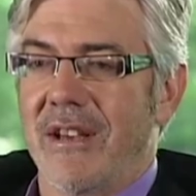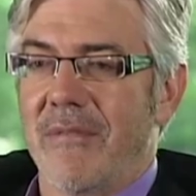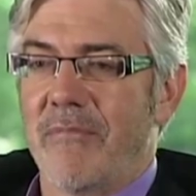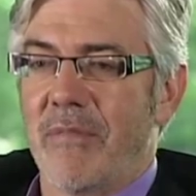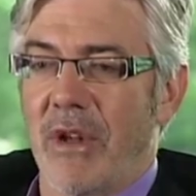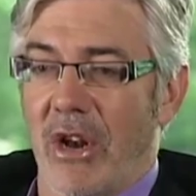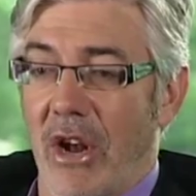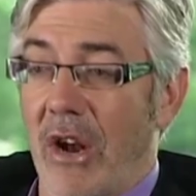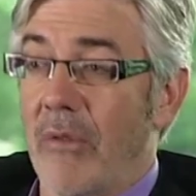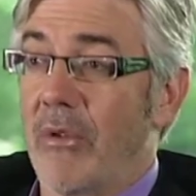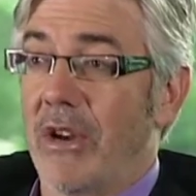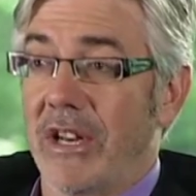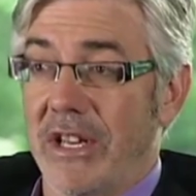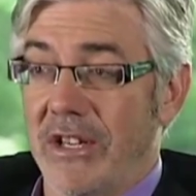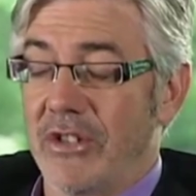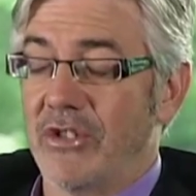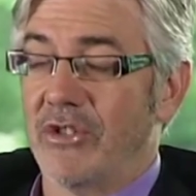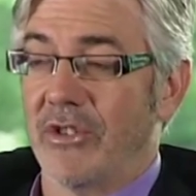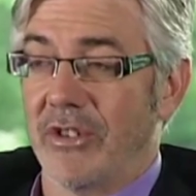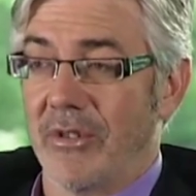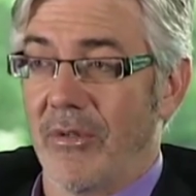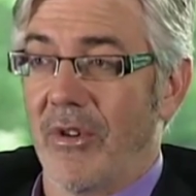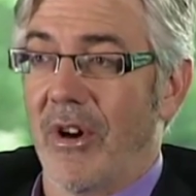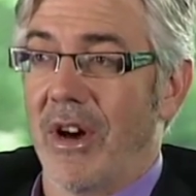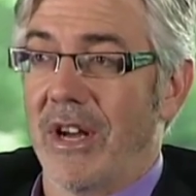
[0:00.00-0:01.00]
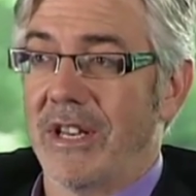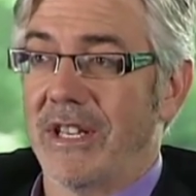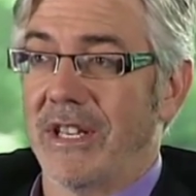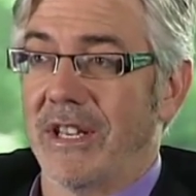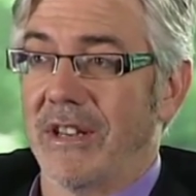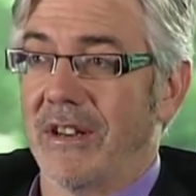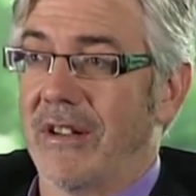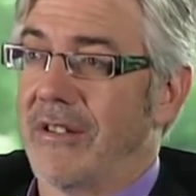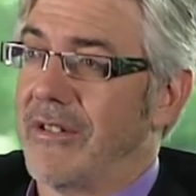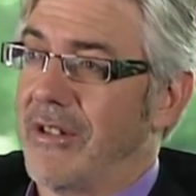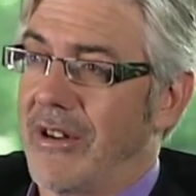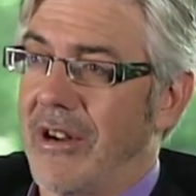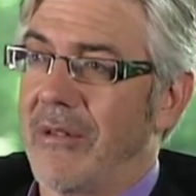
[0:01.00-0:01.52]
But I really enjoyed writing,
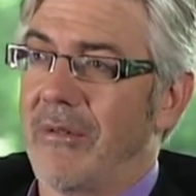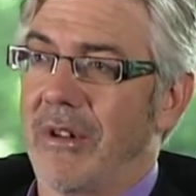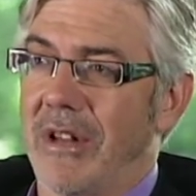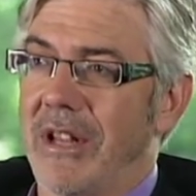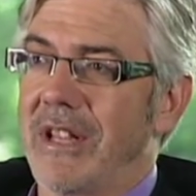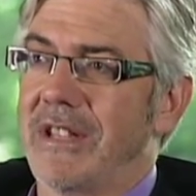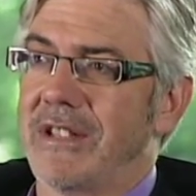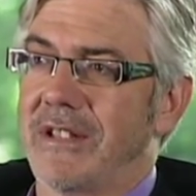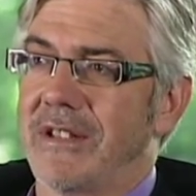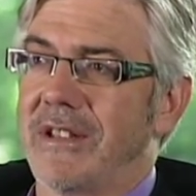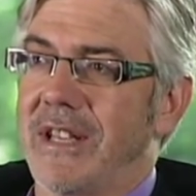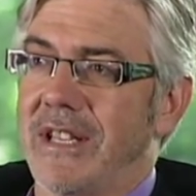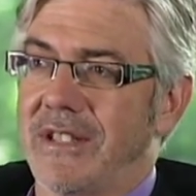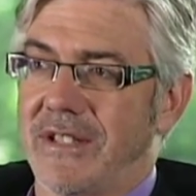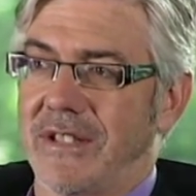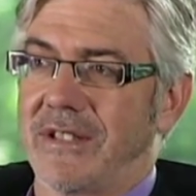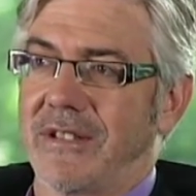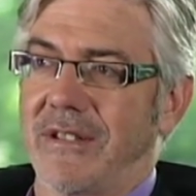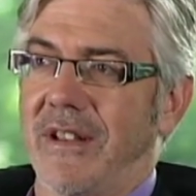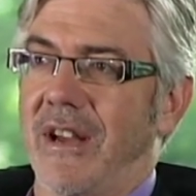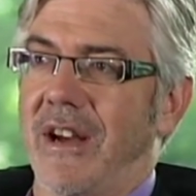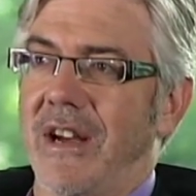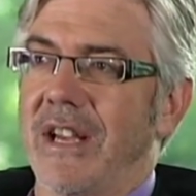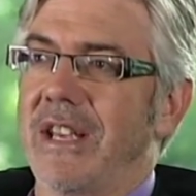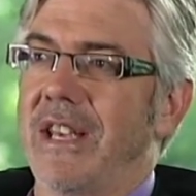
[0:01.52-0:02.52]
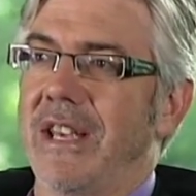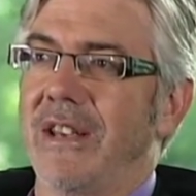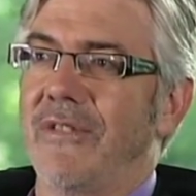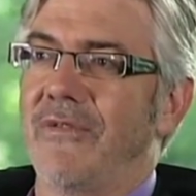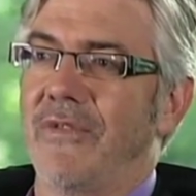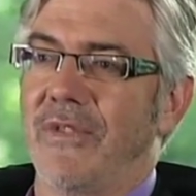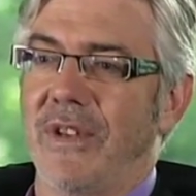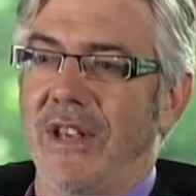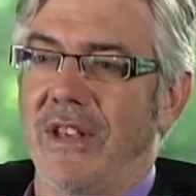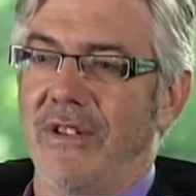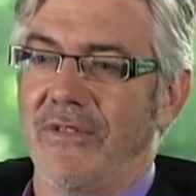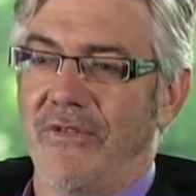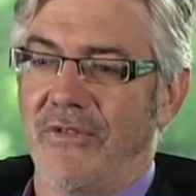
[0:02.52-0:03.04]
and I thought, oh well, that's, that's I, if
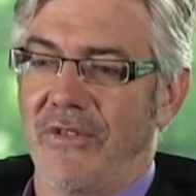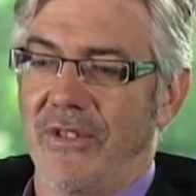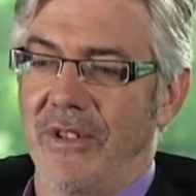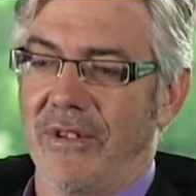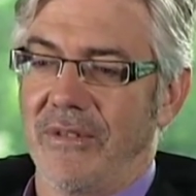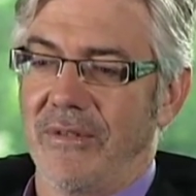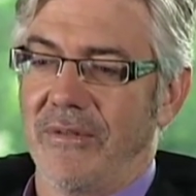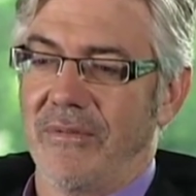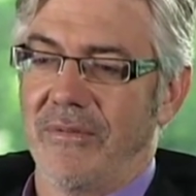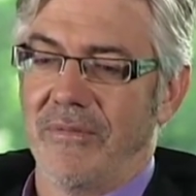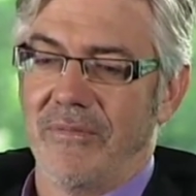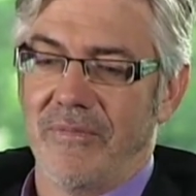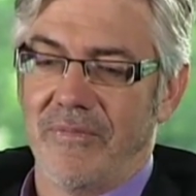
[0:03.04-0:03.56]
if the